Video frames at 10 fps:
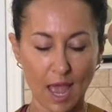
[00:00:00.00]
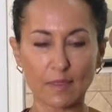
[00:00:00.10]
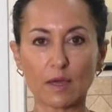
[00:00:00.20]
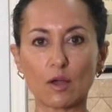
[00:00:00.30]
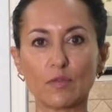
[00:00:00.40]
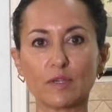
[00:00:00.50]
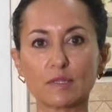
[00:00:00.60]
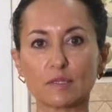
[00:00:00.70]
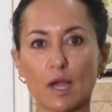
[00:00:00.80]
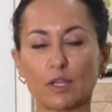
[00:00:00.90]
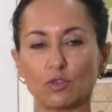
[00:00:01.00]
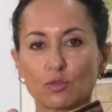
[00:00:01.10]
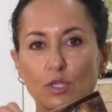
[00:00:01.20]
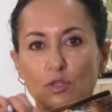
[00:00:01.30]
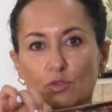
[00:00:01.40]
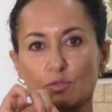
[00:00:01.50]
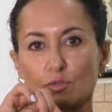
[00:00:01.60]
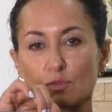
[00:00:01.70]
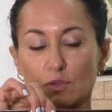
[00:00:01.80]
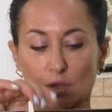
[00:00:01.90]
And then on this side, you can
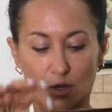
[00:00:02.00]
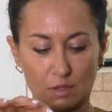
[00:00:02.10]
use